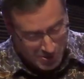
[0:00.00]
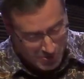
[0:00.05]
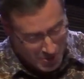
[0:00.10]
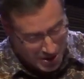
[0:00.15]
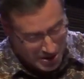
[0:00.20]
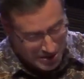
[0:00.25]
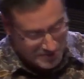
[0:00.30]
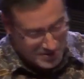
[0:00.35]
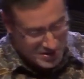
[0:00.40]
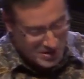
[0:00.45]

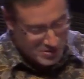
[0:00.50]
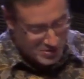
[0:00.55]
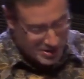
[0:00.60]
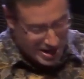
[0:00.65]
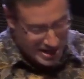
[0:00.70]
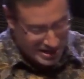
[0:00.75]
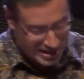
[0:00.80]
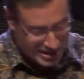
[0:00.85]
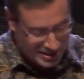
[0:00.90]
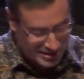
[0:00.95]
one of the
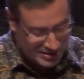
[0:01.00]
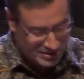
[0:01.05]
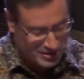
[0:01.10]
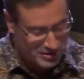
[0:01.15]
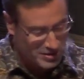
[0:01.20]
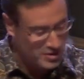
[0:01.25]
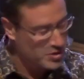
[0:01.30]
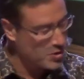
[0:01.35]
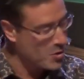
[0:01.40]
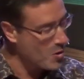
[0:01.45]

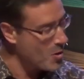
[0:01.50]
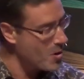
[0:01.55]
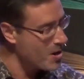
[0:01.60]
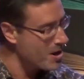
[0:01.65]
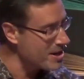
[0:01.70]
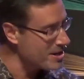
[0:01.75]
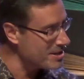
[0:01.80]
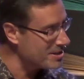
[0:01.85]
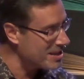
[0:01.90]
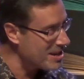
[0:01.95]
greatest
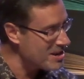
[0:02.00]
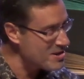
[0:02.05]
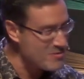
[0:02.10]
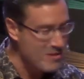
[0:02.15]
joys and